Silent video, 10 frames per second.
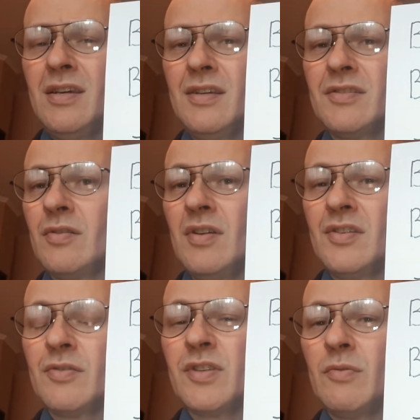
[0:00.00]
So
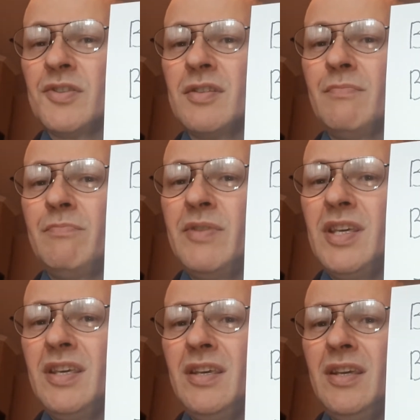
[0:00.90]
there was a
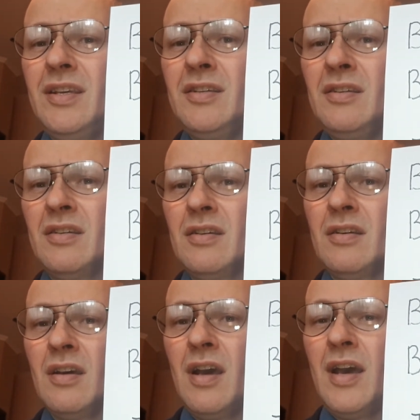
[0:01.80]
bead
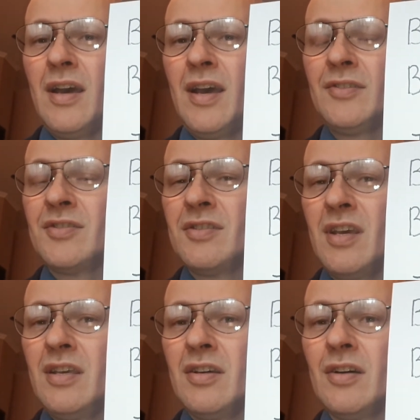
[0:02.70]
at
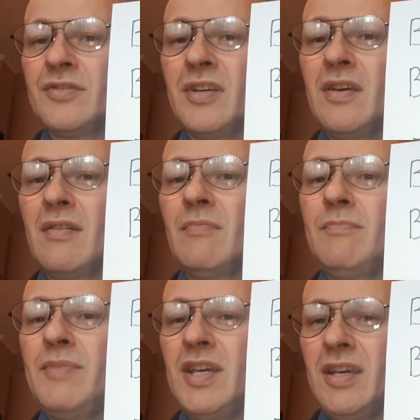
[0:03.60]
stake on the
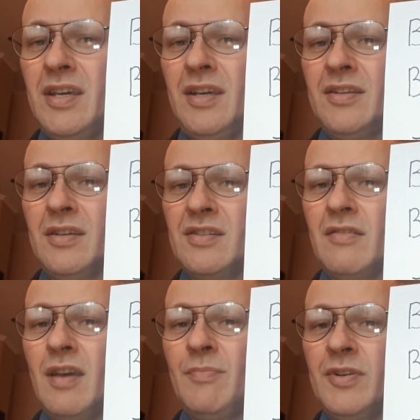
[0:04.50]
bed. So
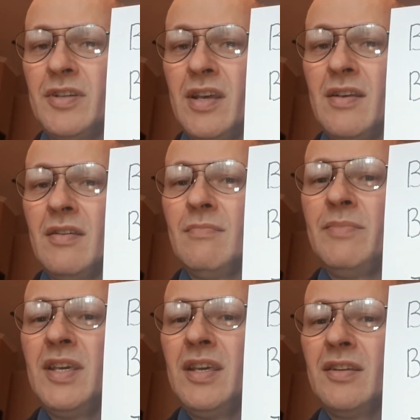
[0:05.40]
I put a
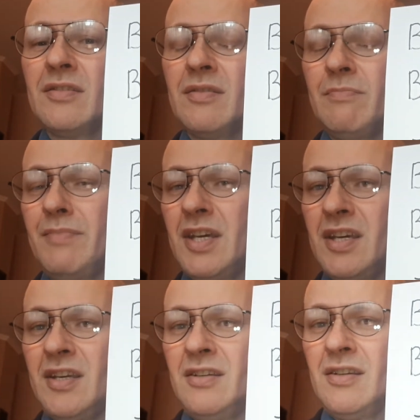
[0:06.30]
bead on the
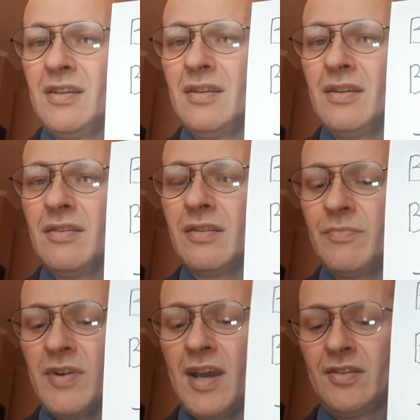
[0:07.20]
bed. You can
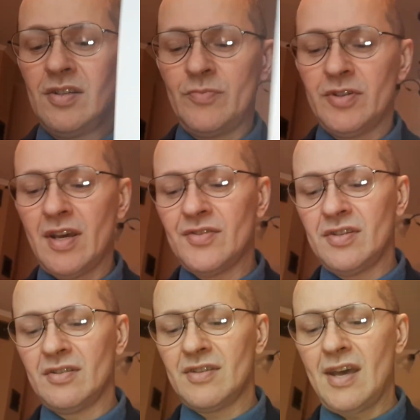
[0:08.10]
practice
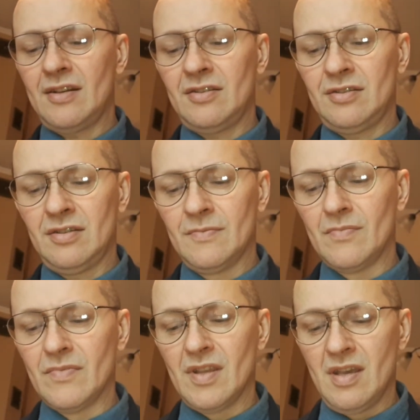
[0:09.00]
pronouncing that.
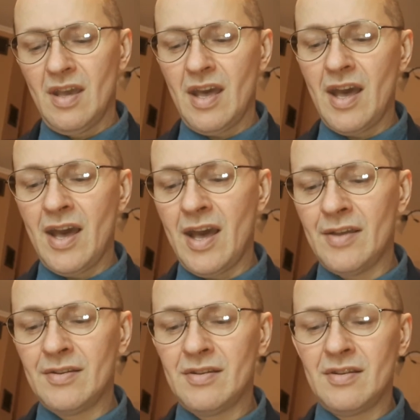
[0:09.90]

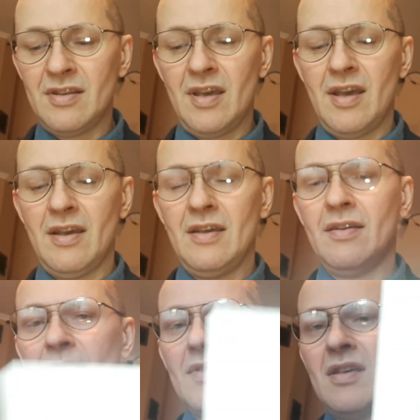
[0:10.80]
And the
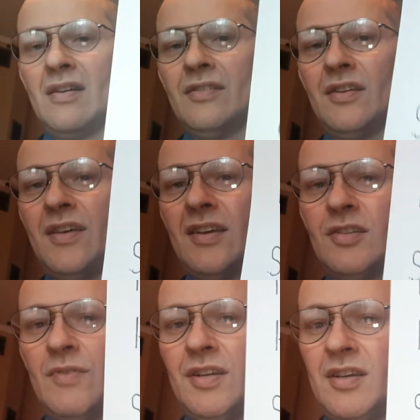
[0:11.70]

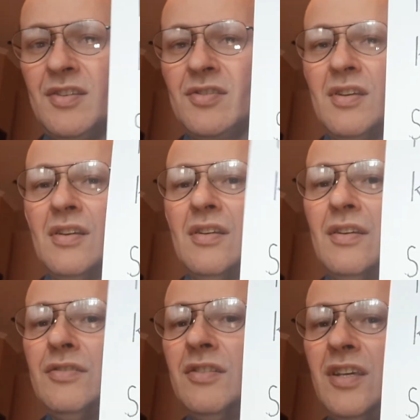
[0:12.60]
next one is
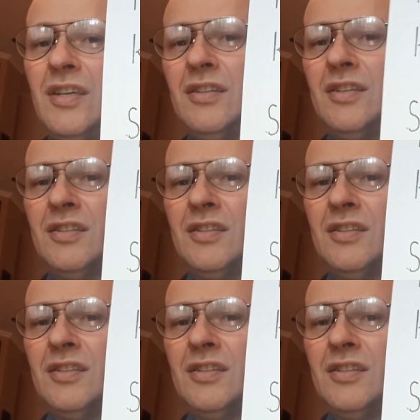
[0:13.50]
neat,